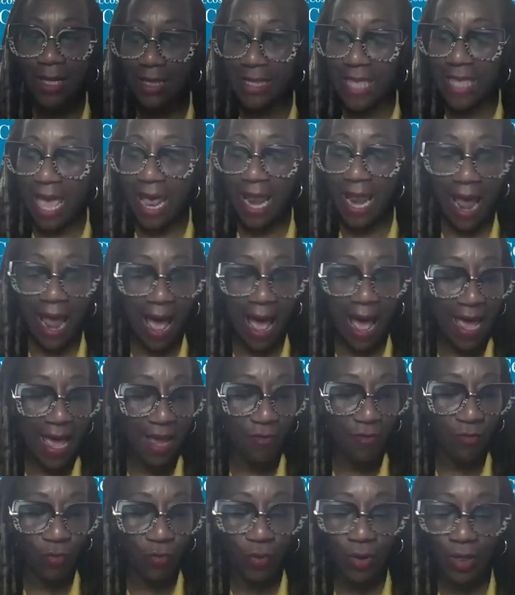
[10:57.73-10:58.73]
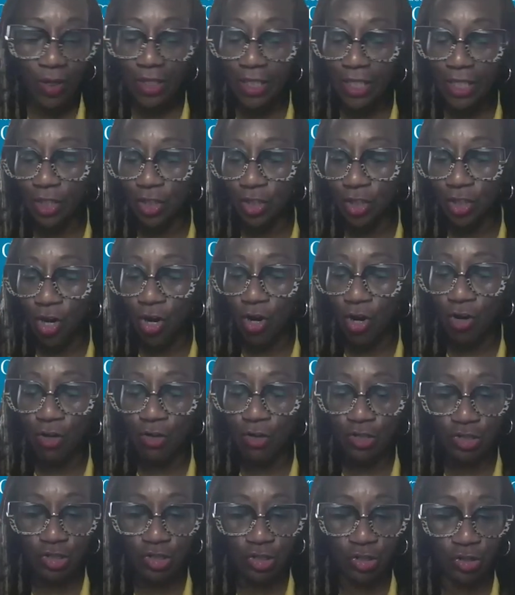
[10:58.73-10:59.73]
that I have really
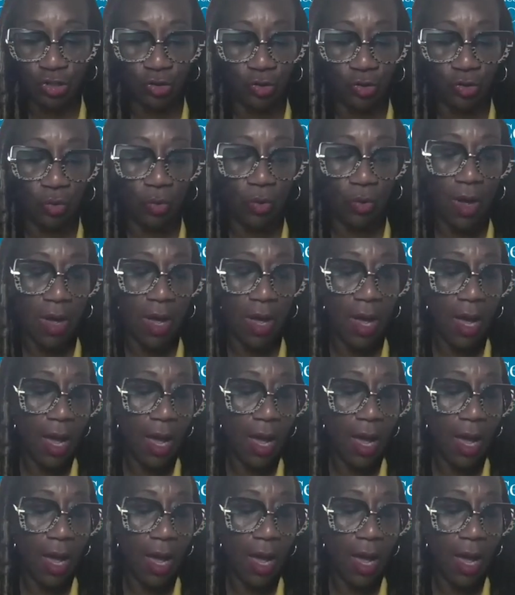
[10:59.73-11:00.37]
learned to